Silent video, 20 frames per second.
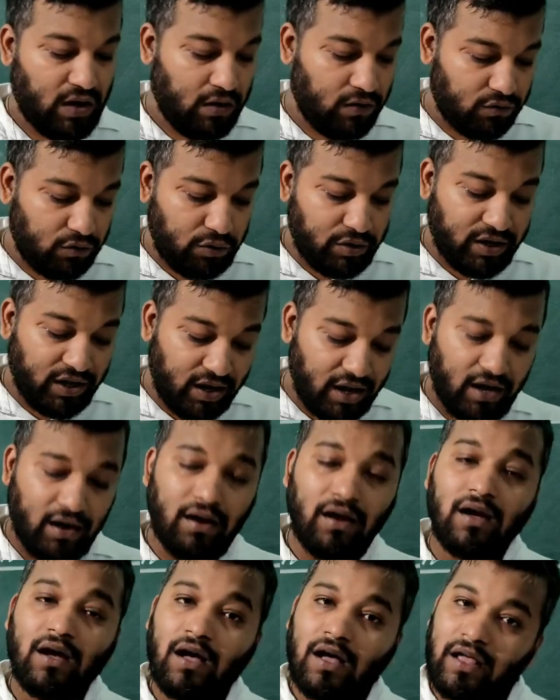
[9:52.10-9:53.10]
So
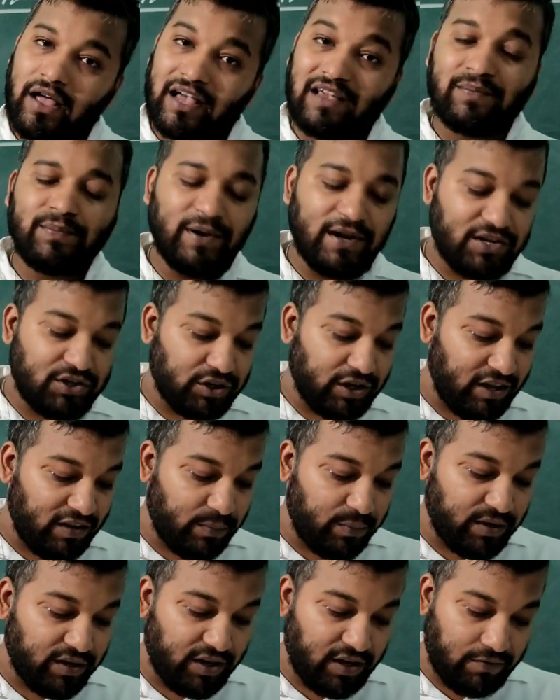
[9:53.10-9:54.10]
here explanation has
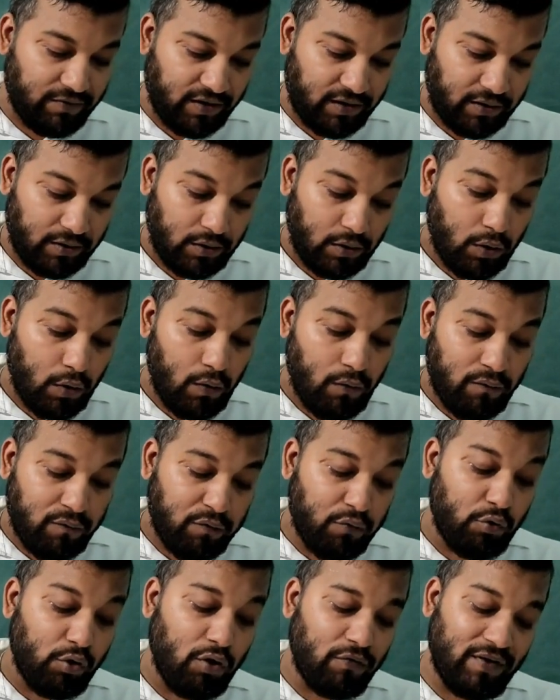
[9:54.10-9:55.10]
been given.
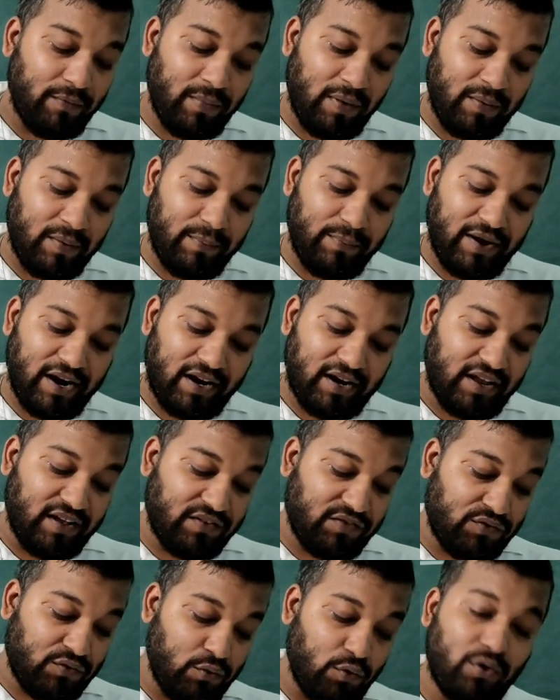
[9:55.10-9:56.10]
Food of a baby plant
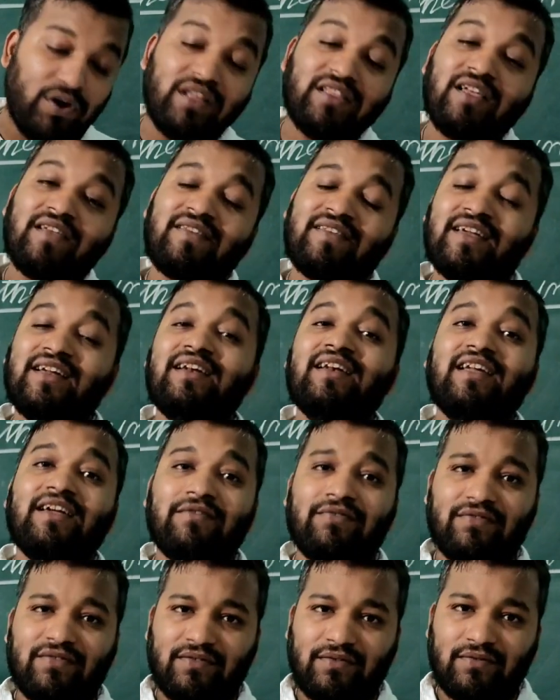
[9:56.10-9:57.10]
is stored in the seed
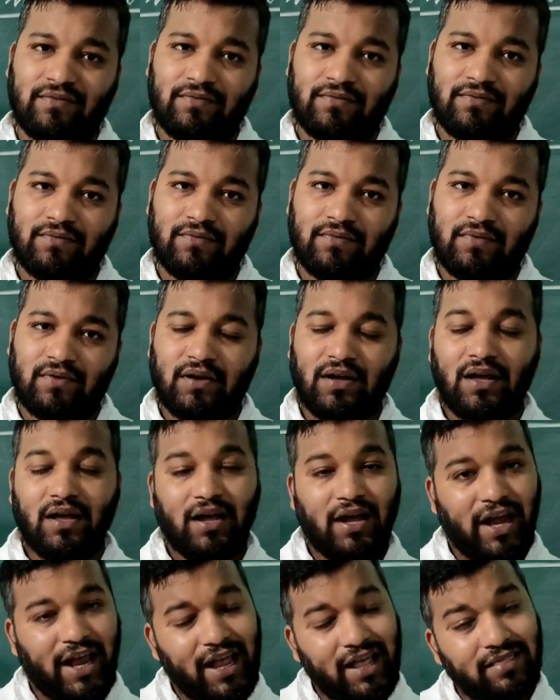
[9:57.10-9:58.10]
leaves.
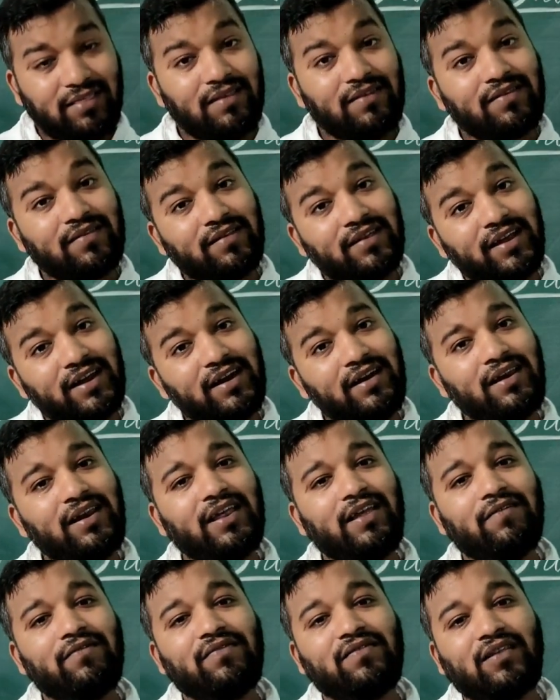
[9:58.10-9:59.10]
In the seed
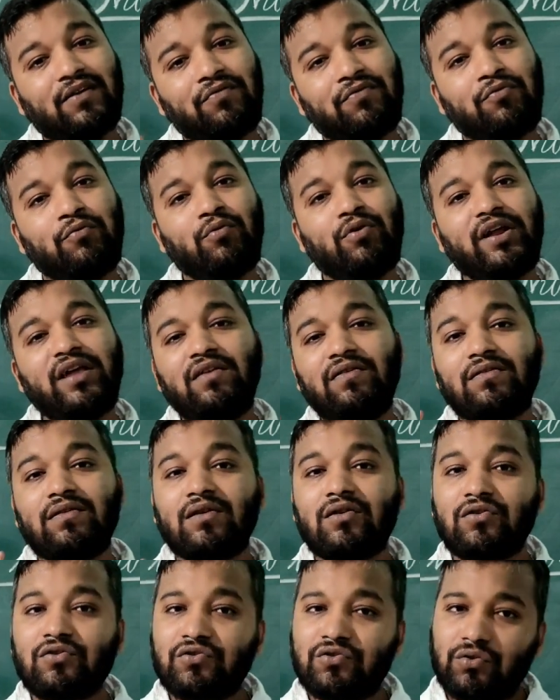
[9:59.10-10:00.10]
leaves, the food is
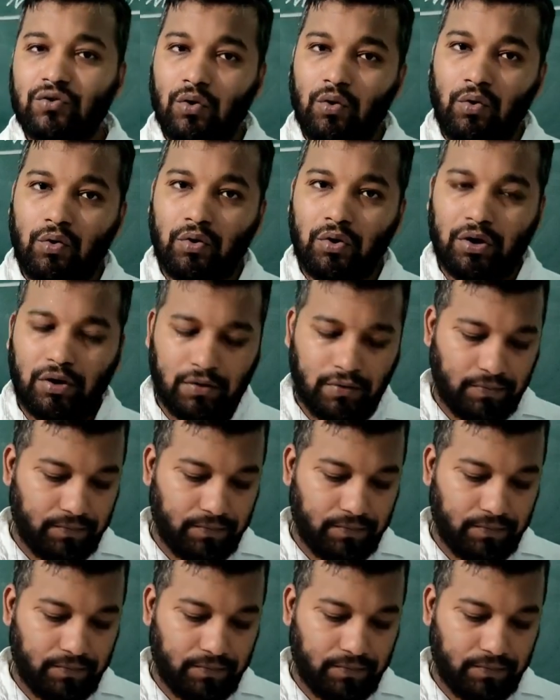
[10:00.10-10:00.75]
stored.